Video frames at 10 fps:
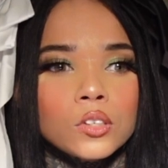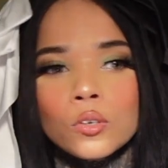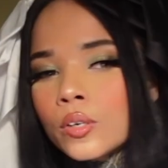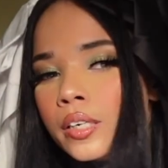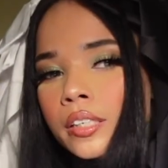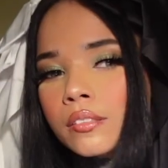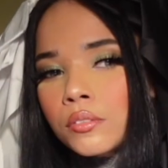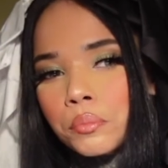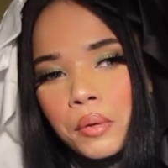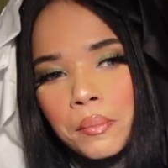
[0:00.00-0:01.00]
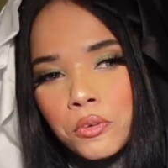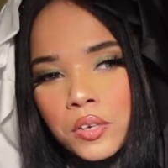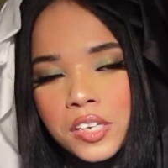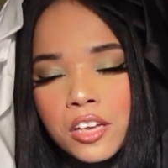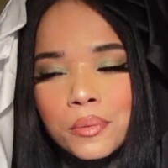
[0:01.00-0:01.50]
Or maybe you
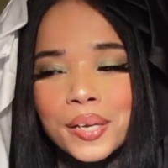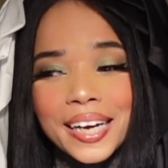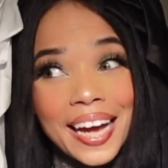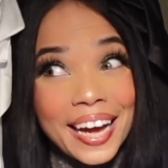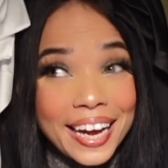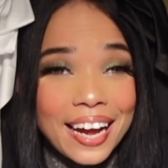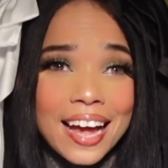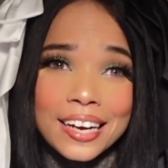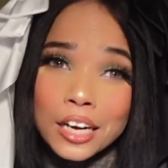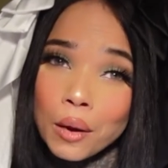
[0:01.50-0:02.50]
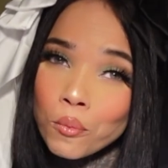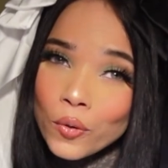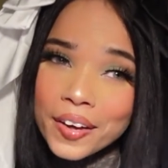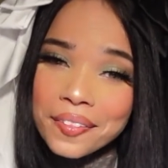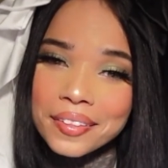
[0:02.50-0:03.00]
can tell them, like, hey, I come
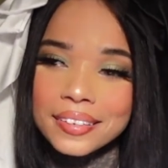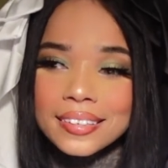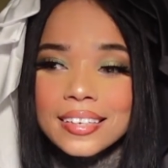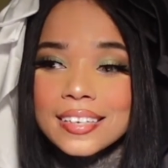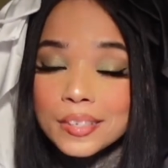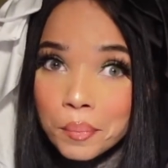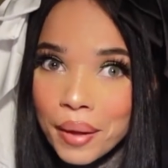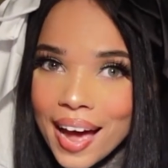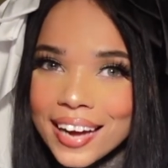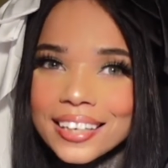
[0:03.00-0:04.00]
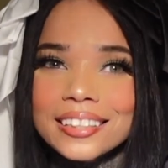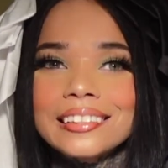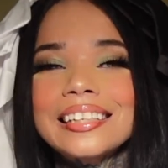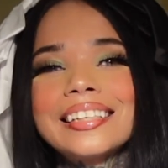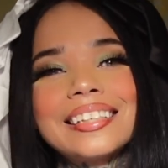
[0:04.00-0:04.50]
with some
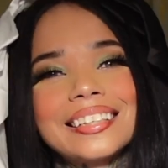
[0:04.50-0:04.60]
baggage.